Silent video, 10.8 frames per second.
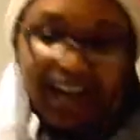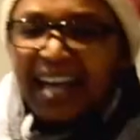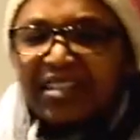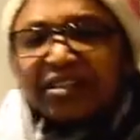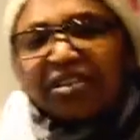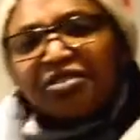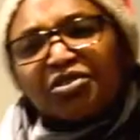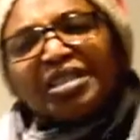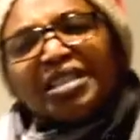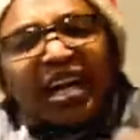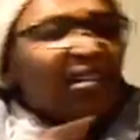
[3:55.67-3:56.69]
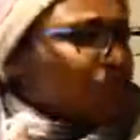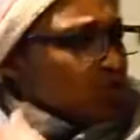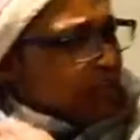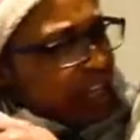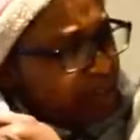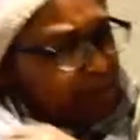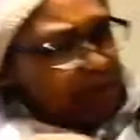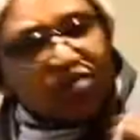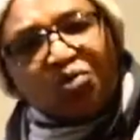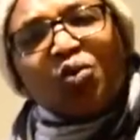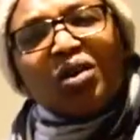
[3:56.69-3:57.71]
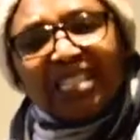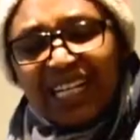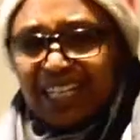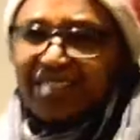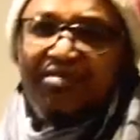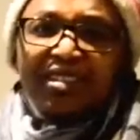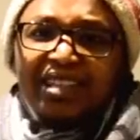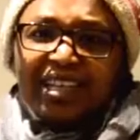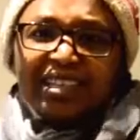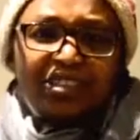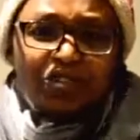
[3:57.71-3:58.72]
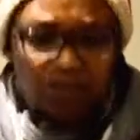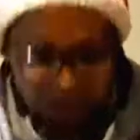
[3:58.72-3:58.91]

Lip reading: I don't really have to care about what I eat for lunch, you